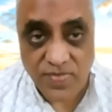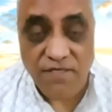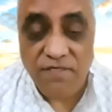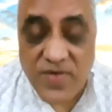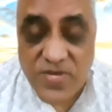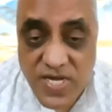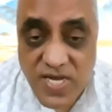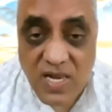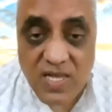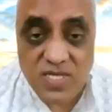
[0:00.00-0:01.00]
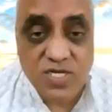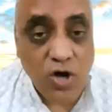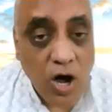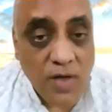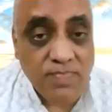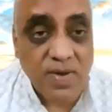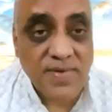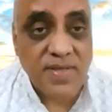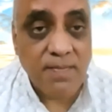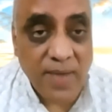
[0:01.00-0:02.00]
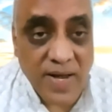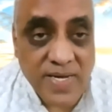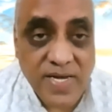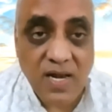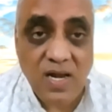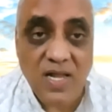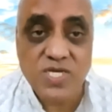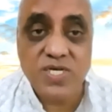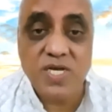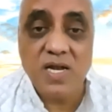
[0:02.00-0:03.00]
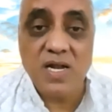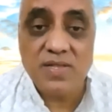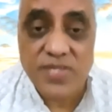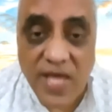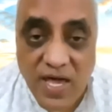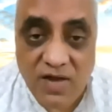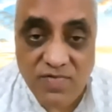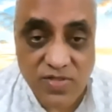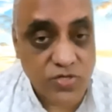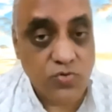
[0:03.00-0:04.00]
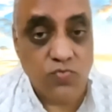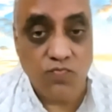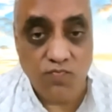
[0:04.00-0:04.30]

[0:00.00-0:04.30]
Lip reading: The physical is gone, but the mental is still there with you.